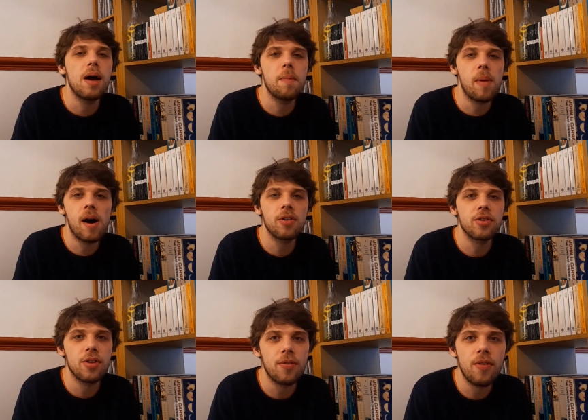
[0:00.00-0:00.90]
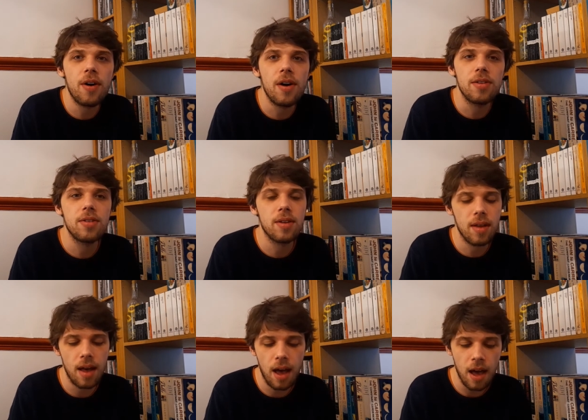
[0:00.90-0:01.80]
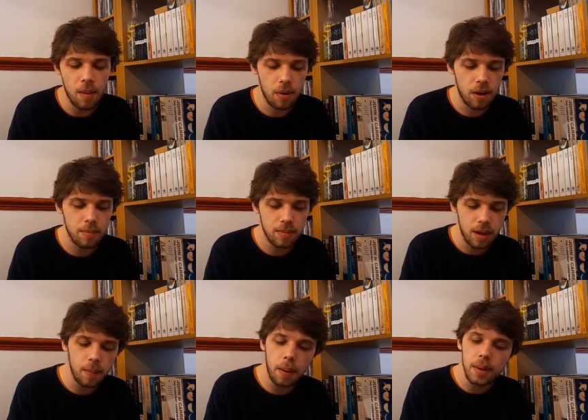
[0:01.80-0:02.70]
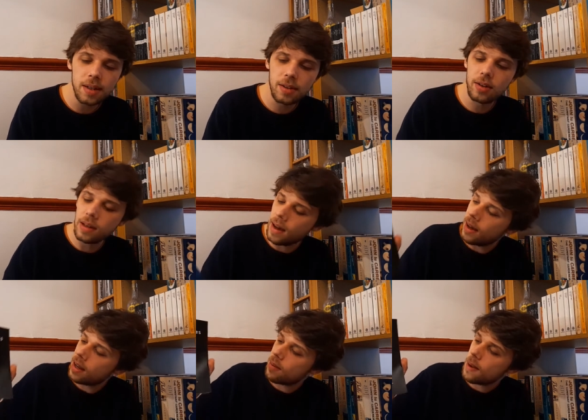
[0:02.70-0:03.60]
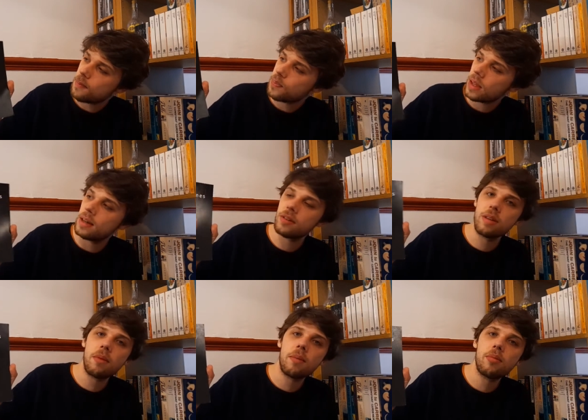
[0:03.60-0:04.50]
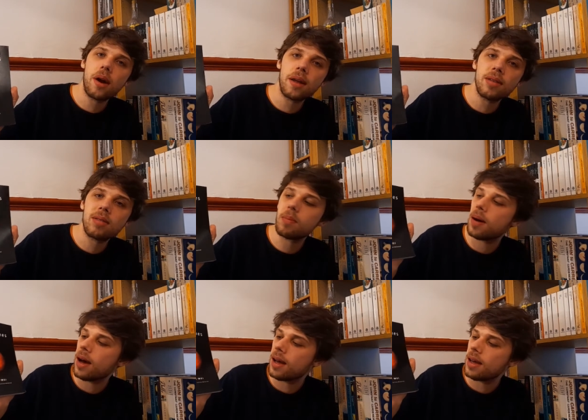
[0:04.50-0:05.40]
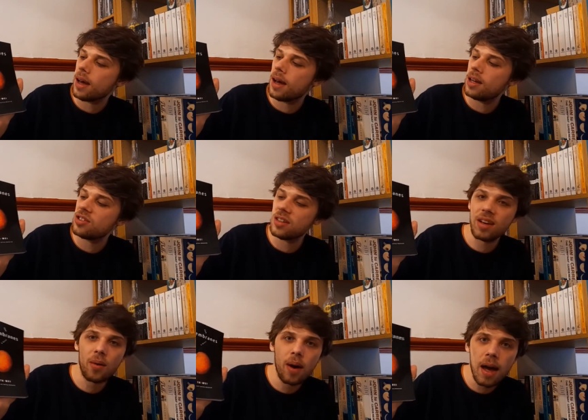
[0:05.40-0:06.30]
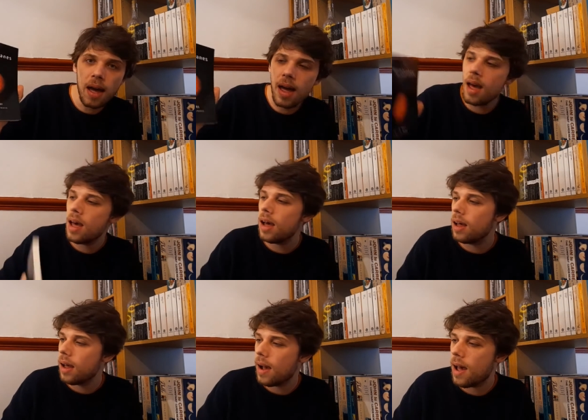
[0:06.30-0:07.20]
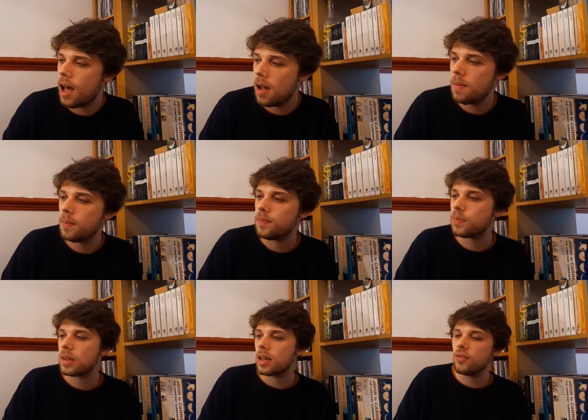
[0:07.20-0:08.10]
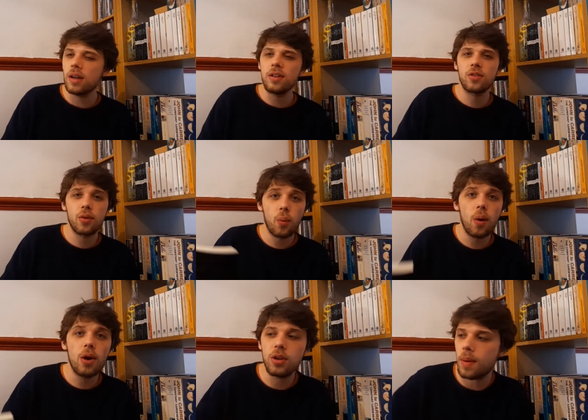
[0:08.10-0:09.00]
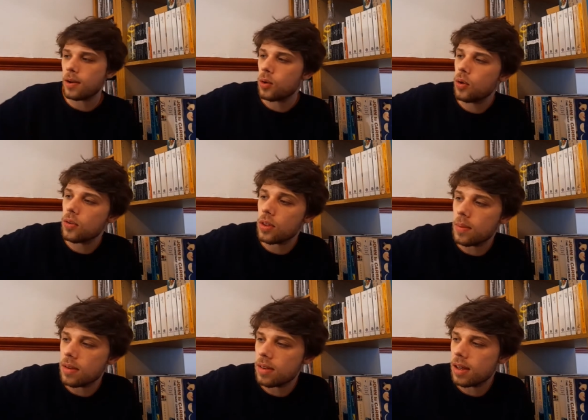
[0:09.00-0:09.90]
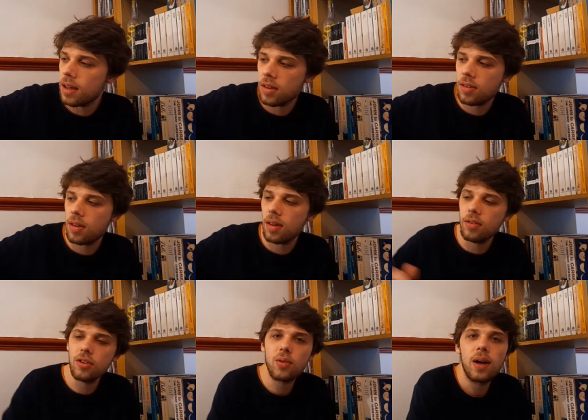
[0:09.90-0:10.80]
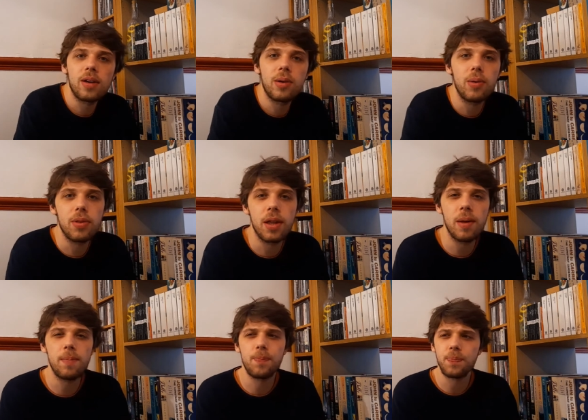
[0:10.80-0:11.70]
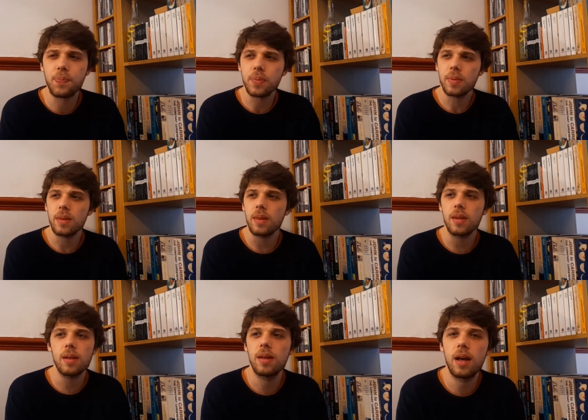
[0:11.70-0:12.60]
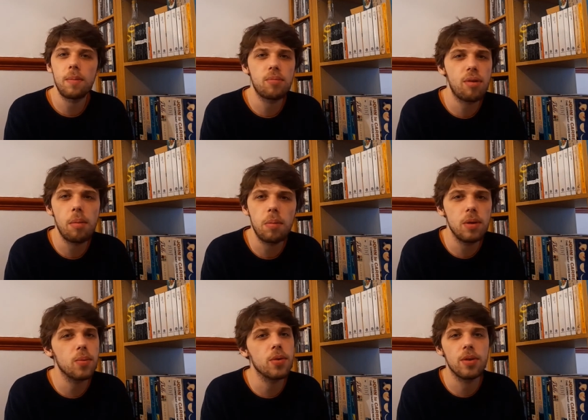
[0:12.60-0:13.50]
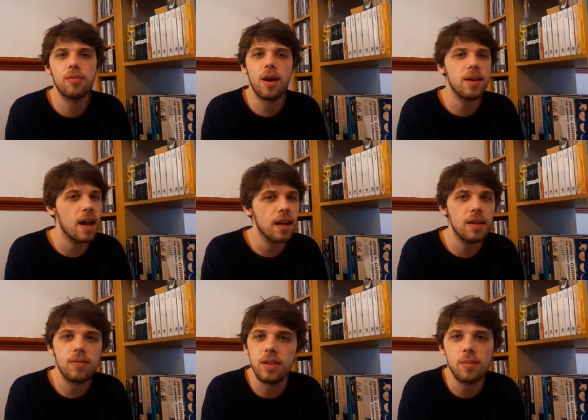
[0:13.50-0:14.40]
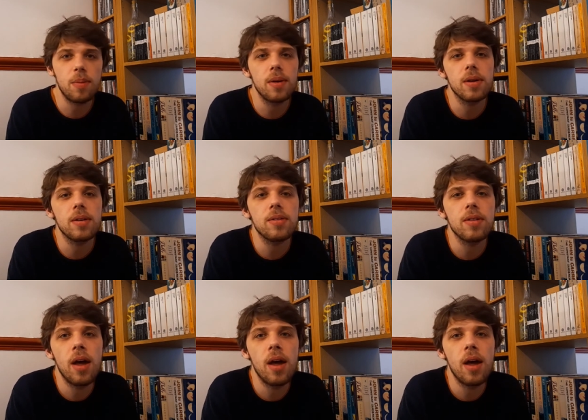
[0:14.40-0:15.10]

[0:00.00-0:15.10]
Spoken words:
March the 1st. But I'm including it anyway. It's The Membranes by Chi Ta-Wei. And really just a word about all of them is that it's just quite cool that I probably wouldn't have read any of these books